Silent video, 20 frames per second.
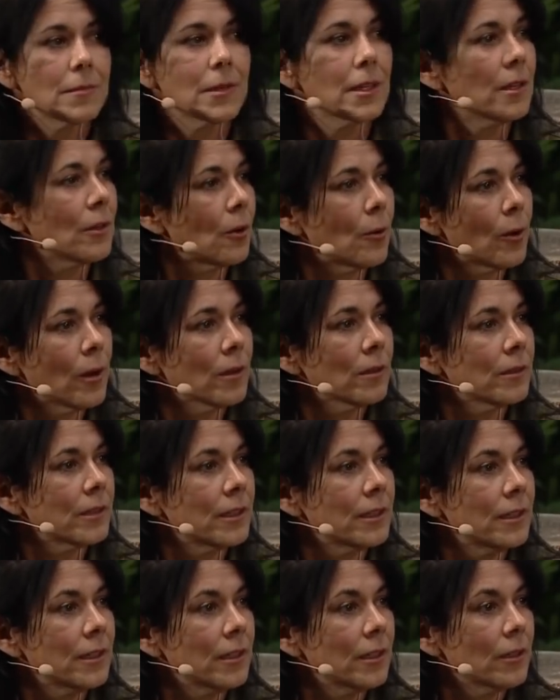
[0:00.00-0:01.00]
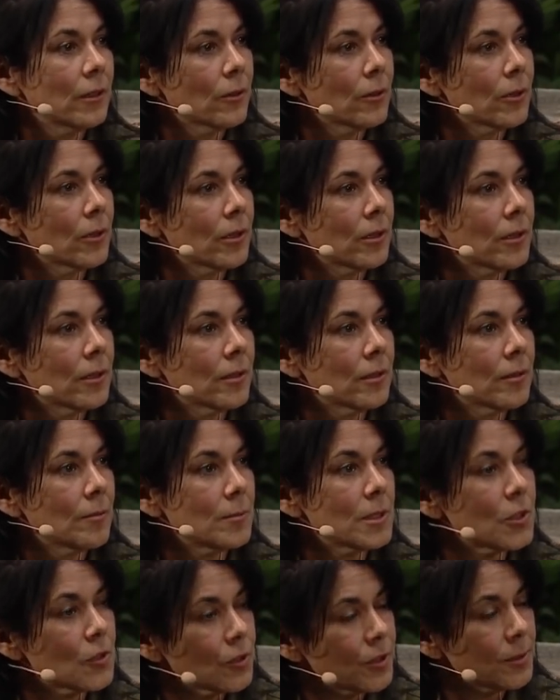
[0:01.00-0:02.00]
inequality or
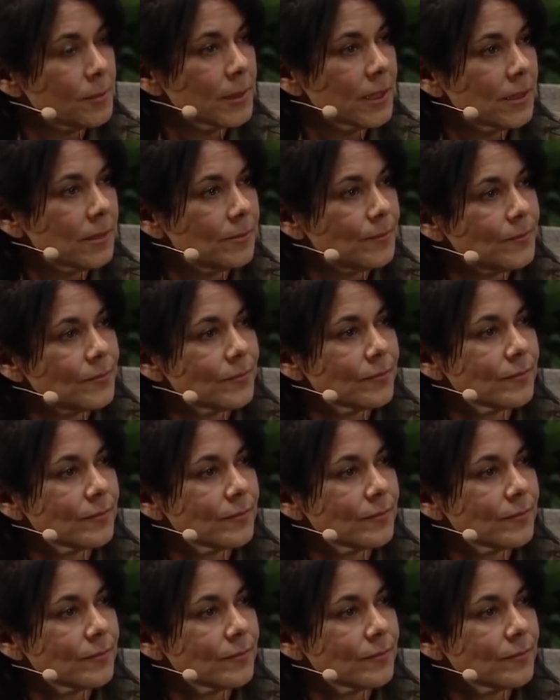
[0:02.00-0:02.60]
mistreatment?